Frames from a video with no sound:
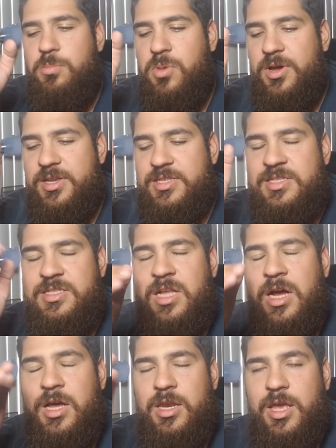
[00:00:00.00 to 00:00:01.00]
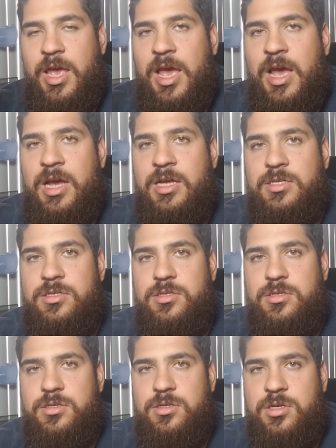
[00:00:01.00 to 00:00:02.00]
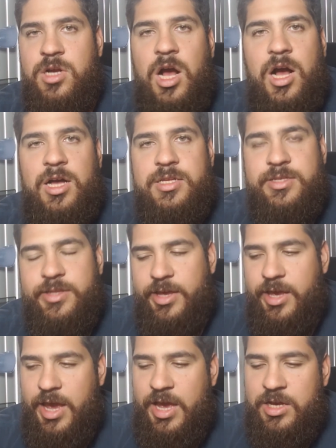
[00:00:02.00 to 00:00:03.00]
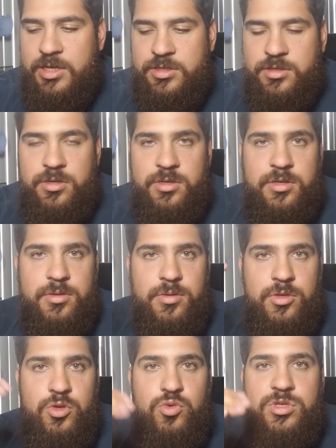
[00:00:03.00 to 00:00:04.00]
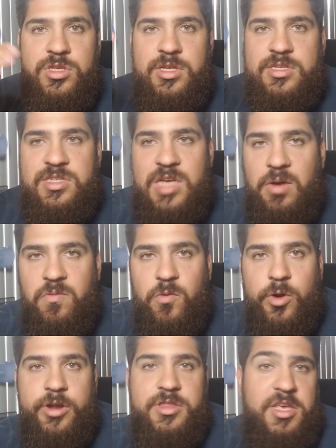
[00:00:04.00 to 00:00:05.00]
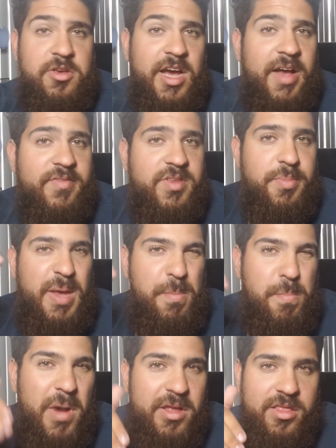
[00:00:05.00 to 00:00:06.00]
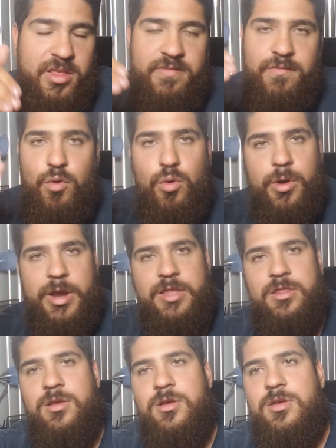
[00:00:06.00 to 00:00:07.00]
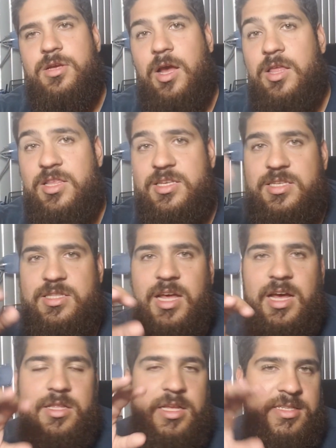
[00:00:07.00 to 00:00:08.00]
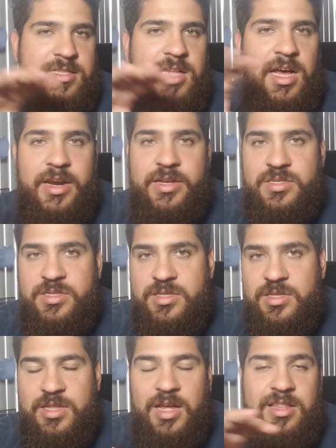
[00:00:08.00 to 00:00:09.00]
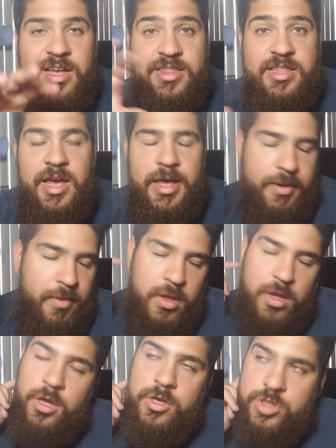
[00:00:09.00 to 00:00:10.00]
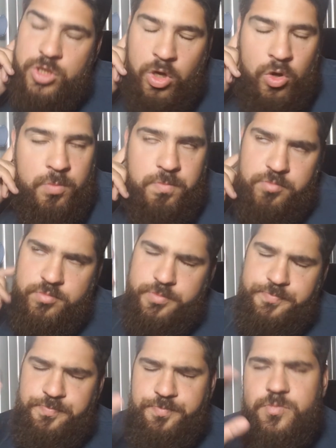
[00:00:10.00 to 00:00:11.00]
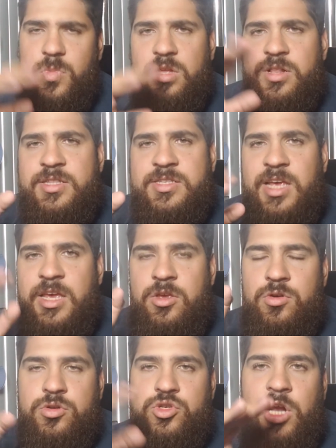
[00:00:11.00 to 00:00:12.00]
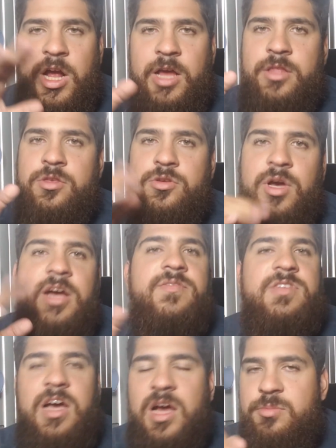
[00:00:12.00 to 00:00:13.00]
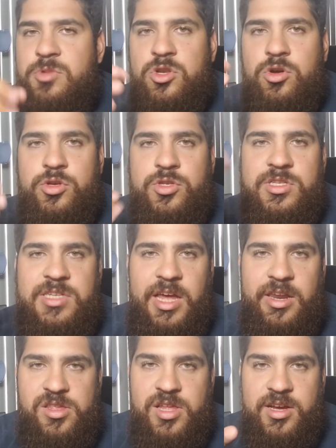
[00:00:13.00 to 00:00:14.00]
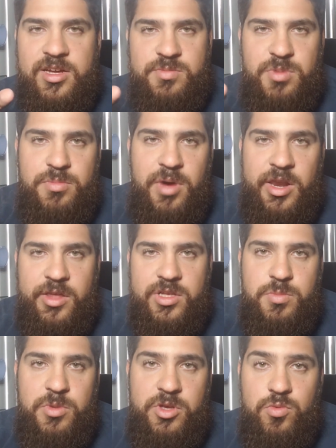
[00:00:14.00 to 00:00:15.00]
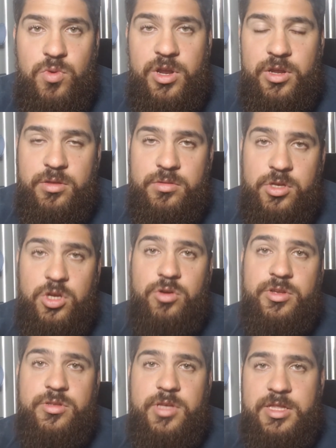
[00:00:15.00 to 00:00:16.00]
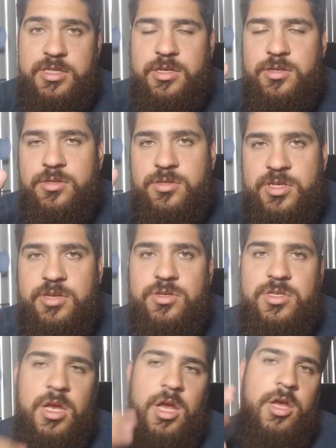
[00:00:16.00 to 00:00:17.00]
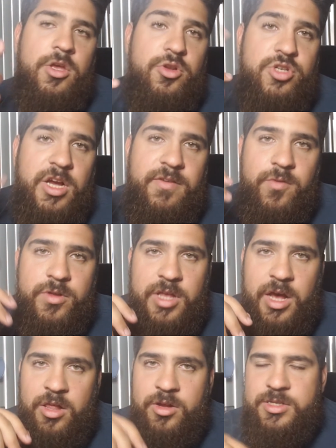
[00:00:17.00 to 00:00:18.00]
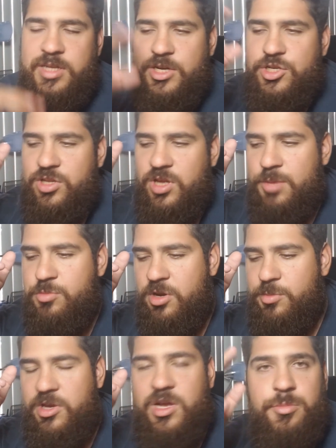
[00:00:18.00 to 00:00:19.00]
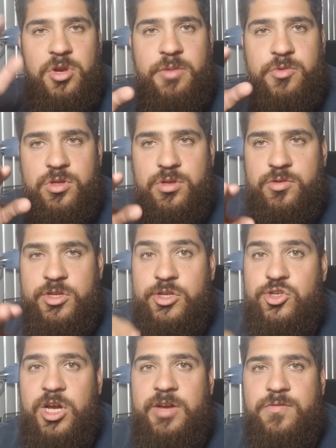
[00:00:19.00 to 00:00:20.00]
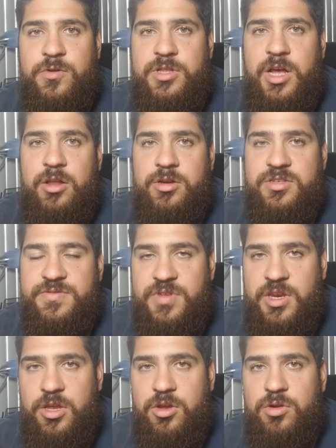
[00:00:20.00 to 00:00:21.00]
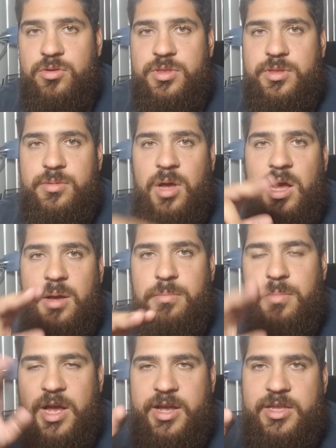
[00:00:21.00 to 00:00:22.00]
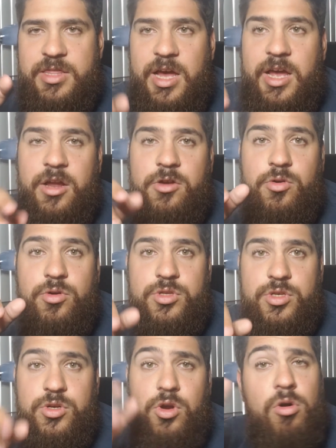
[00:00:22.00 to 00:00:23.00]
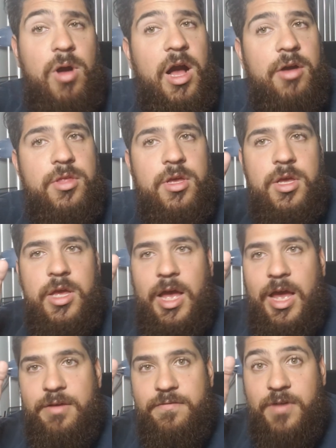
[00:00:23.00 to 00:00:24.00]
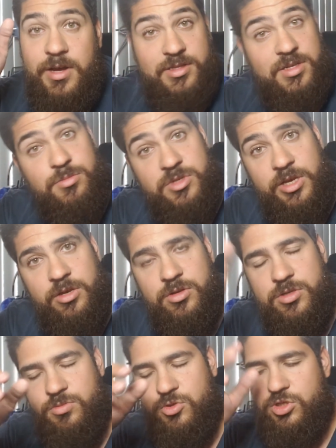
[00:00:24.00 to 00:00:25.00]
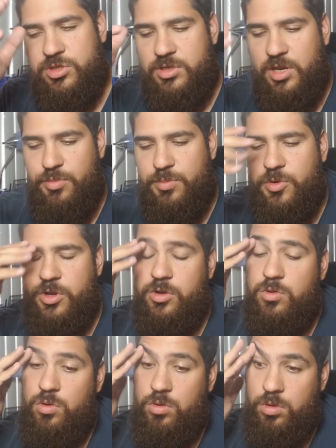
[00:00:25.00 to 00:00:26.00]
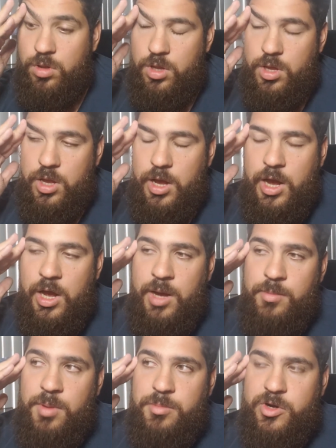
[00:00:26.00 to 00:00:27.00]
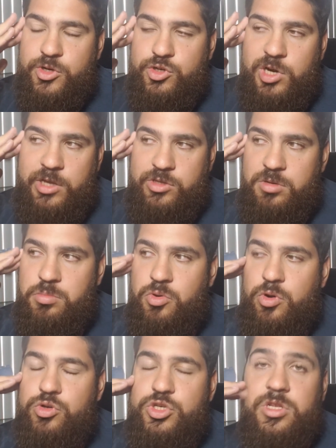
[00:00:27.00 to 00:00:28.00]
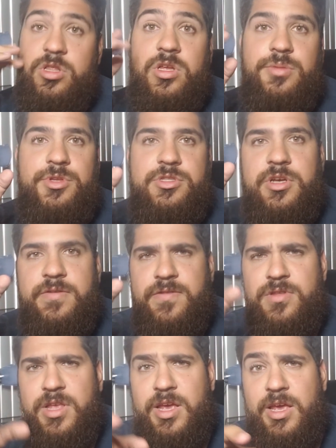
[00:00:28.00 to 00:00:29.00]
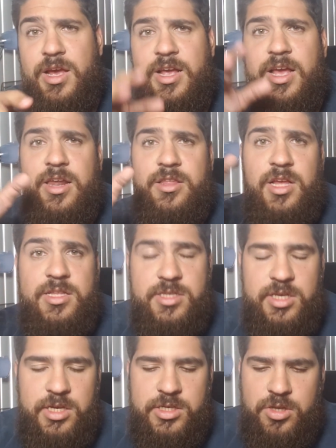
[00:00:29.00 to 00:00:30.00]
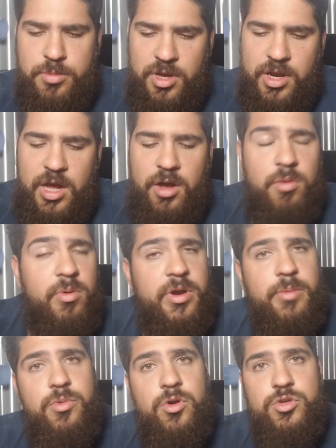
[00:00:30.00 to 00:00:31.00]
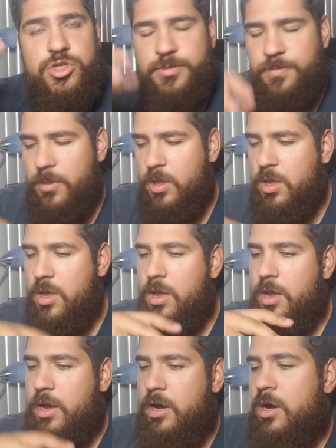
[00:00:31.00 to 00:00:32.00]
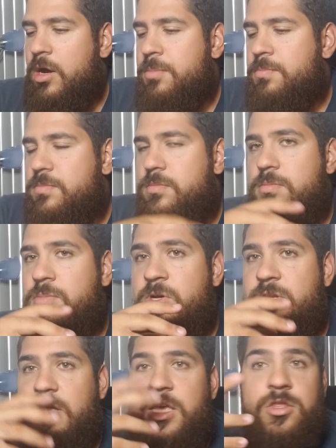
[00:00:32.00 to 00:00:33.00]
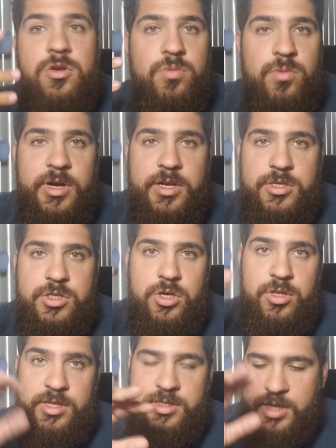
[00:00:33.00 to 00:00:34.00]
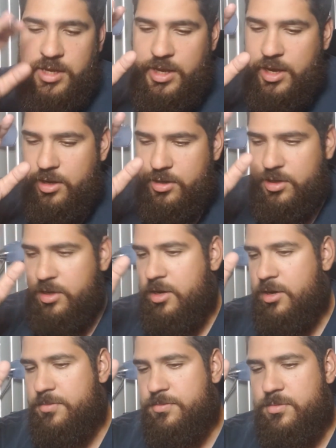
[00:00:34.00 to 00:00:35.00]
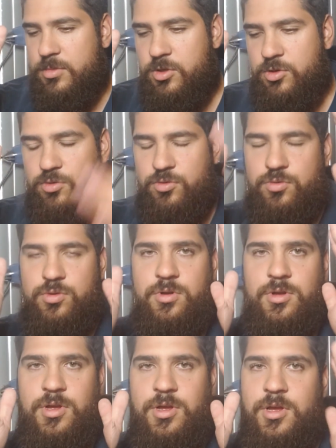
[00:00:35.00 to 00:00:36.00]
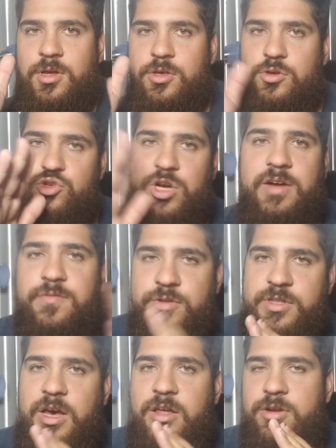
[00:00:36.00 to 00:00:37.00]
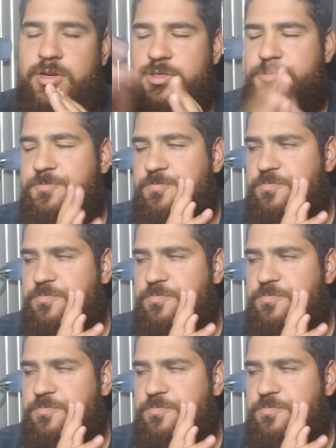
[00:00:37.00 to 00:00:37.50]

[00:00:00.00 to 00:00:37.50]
but it's not as costly as using a software that you have to pay monthly for and this and that. It's not like that. So let's say you're trying, you have time, you decided you're not gonna spend money but you want to get deals. Your drive for dollars, actually I'm going to be coming up with a drive for dollars video. Mike and I are going to go out and find some deals, which is going to be pretty cool. I'm going to try to approach it a little bit differently. I got an ideas about how I want to approach it. But either way, so let's say you drive for dollars,